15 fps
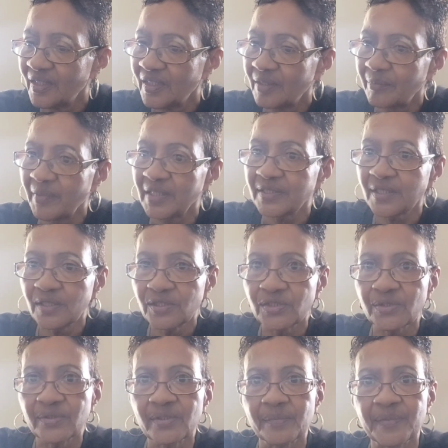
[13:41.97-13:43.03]
My son
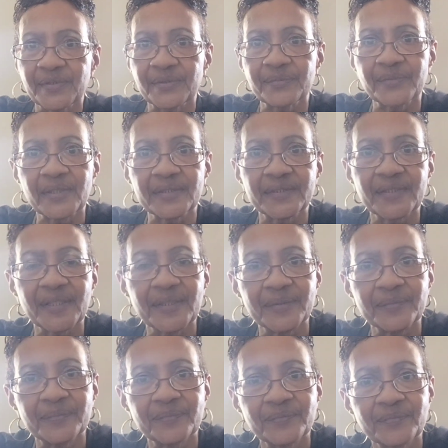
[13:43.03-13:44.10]
showed up at the right
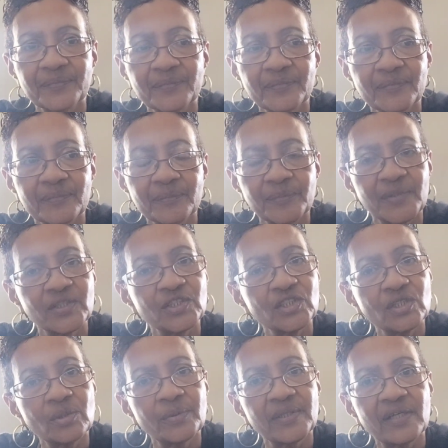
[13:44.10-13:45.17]
time, but you
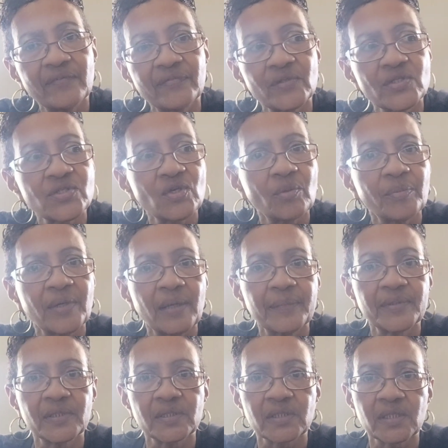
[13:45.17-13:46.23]
know what? I feel so bad
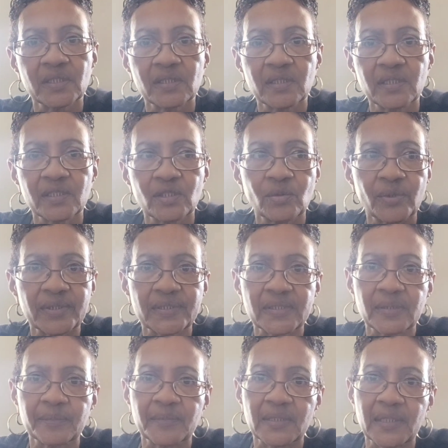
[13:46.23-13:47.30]
because it, it cost
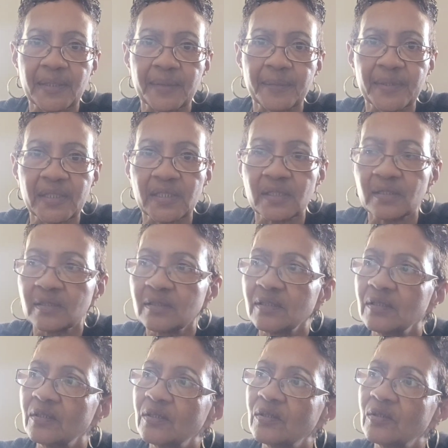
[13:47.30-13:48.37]
them a lot of money
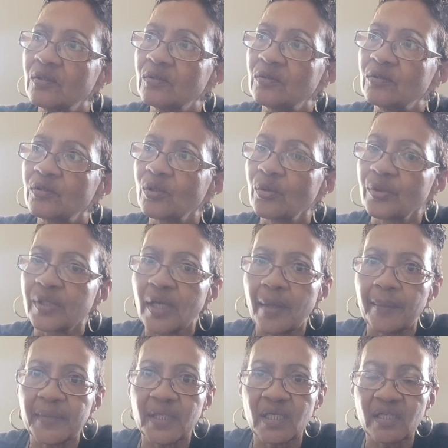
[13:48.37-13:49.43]
to
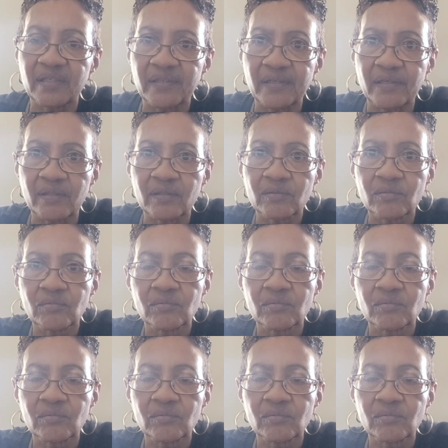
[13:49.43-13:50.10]
get me in here.